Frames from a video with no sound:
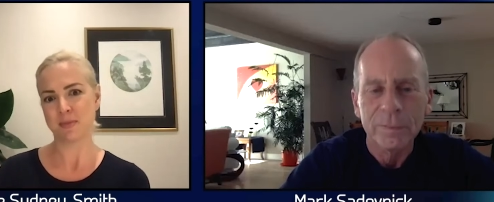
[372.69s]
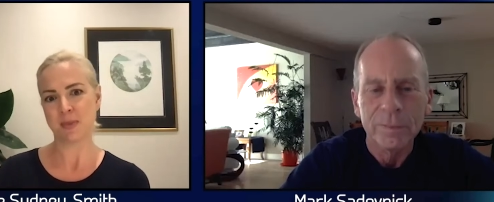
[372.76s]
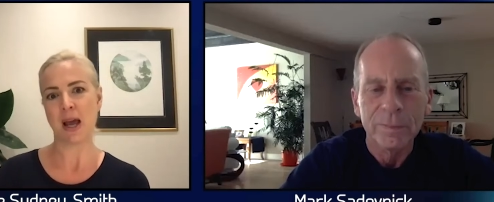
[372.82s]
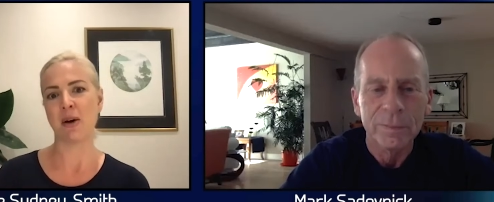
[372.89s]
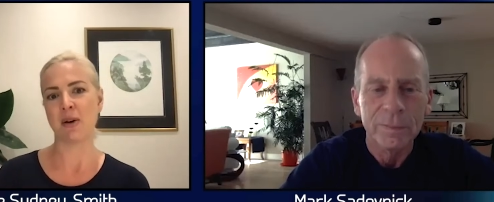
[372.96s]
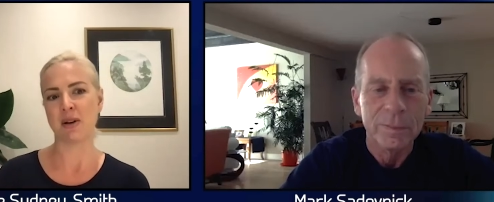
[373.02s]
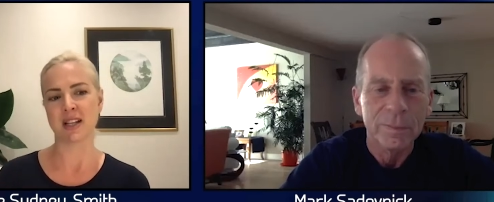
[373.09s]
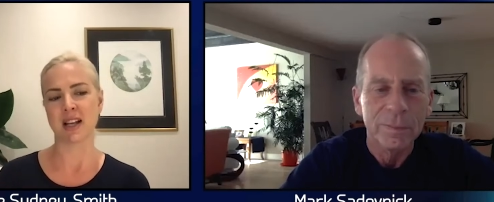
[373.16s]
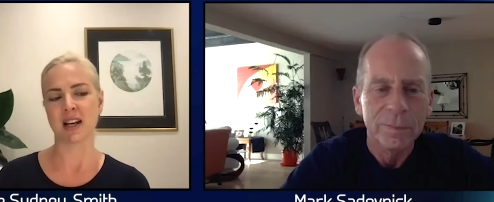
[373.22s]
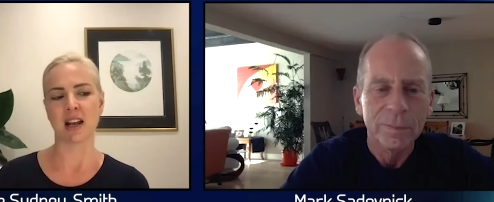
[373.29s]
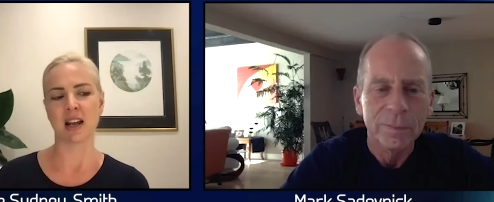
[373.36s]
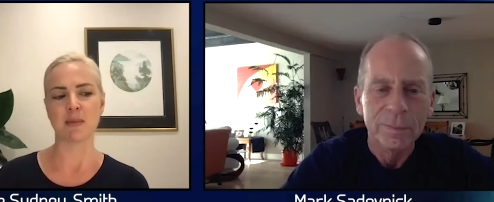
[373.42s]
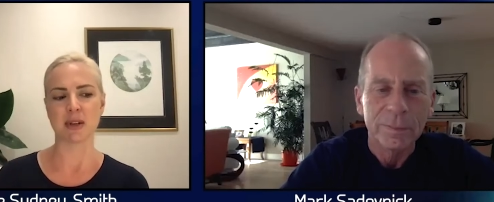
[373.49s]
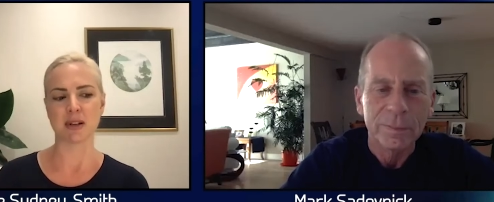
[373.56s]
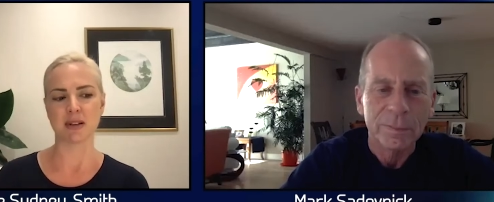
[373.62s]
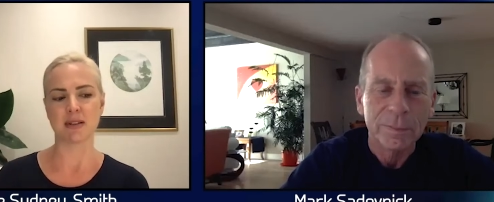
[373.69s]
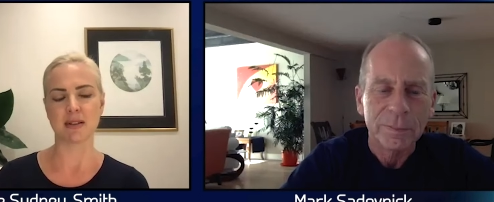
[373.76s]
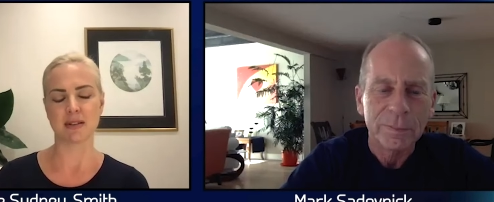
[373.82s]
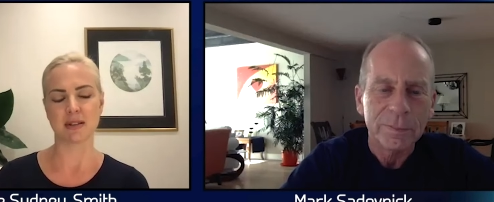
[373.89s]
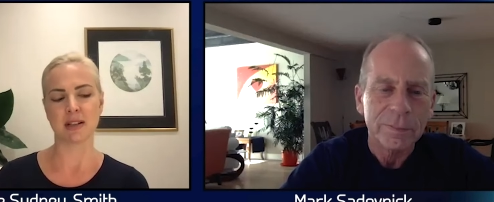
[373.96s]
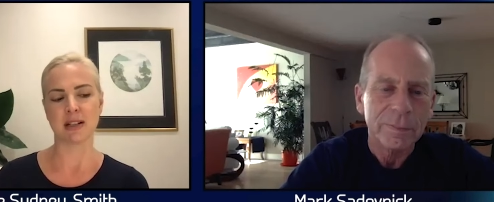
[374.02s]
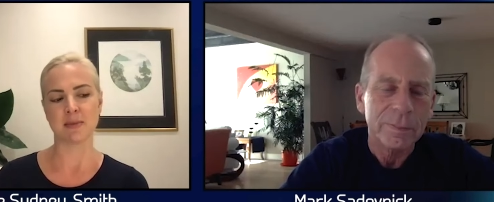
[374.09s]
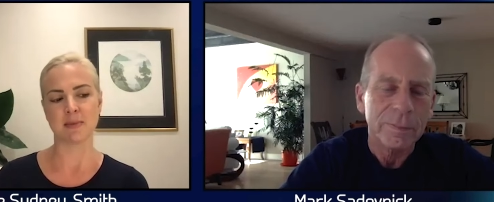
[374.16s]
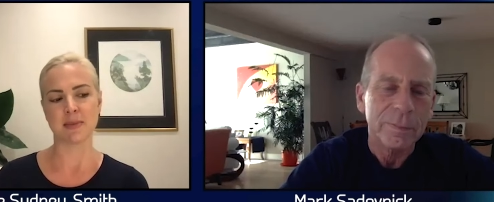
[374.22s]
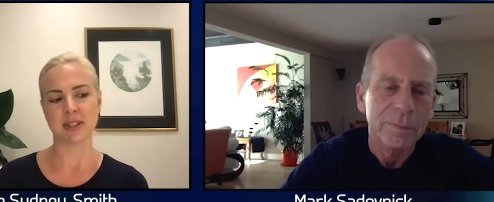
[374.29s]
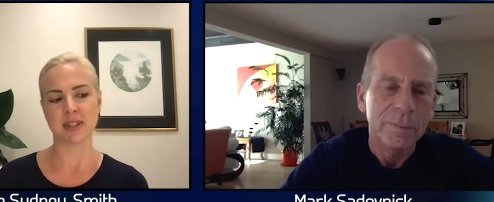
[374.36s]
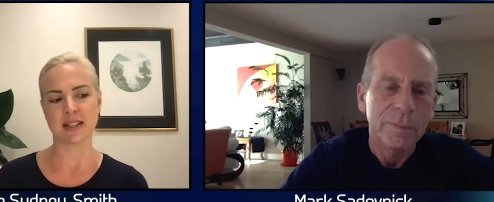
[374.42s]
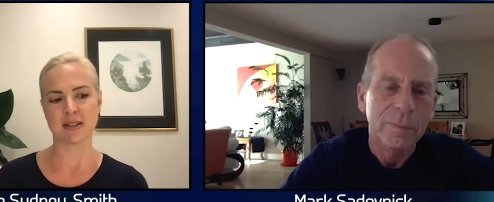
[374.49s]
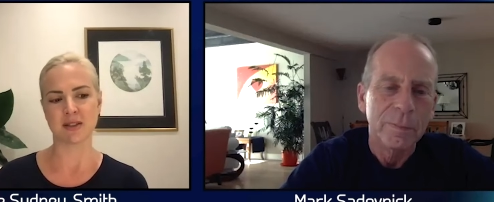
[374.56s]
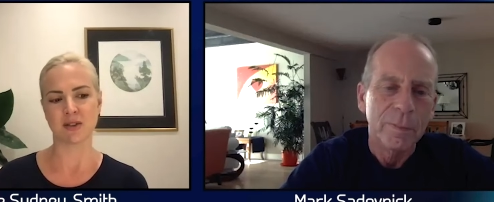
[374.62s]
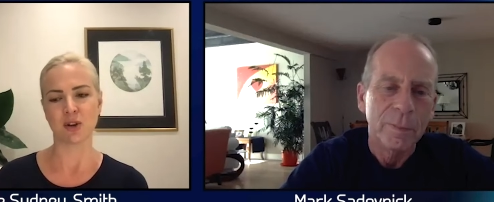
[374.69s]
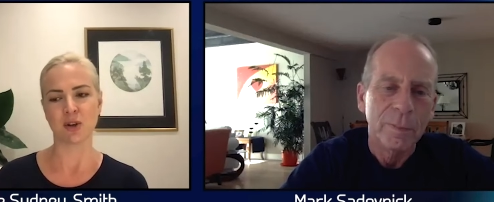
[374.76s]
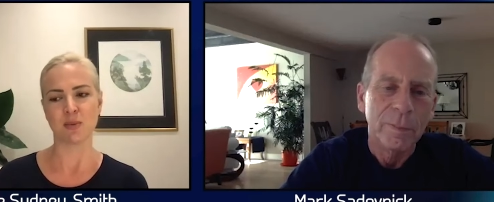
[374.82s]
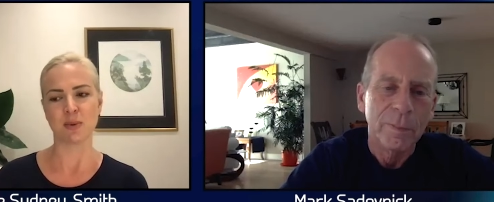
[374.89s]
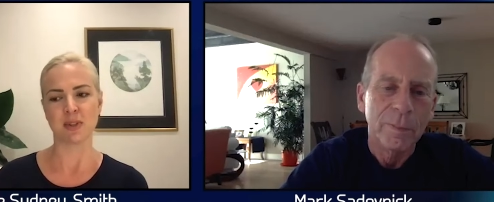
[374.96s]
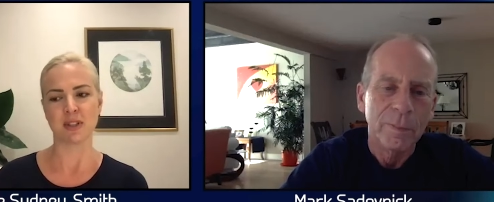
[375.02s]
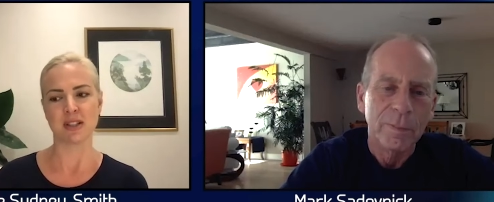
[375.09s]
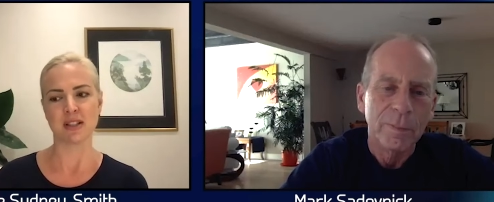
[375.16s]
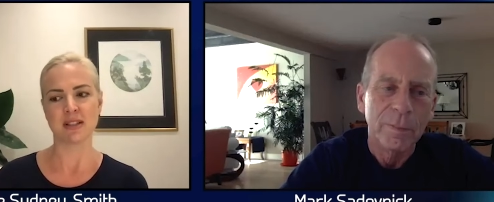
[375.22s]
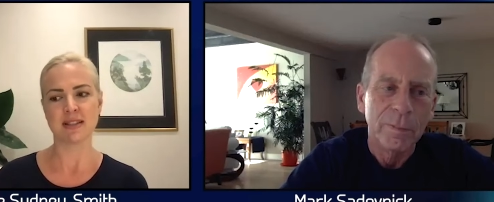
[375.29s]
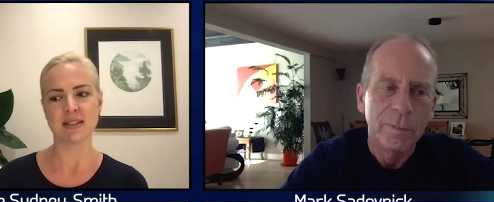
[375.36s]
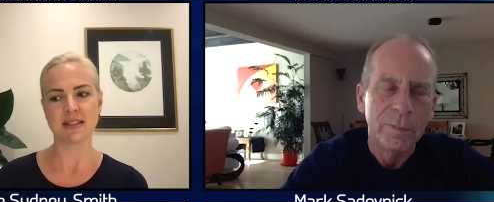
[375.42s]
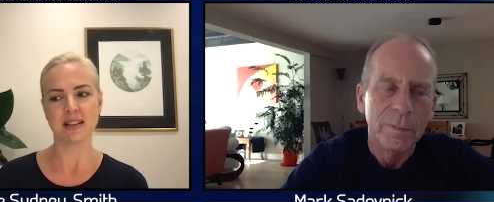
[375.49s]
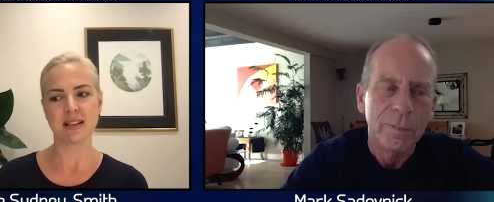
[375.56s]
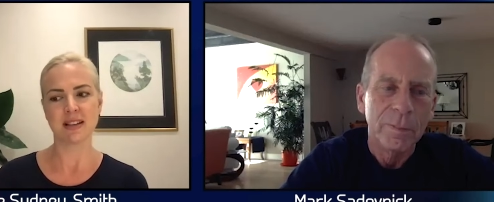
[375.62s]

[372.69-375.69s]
Speaker 1: power dynamic. Um, there's an openness.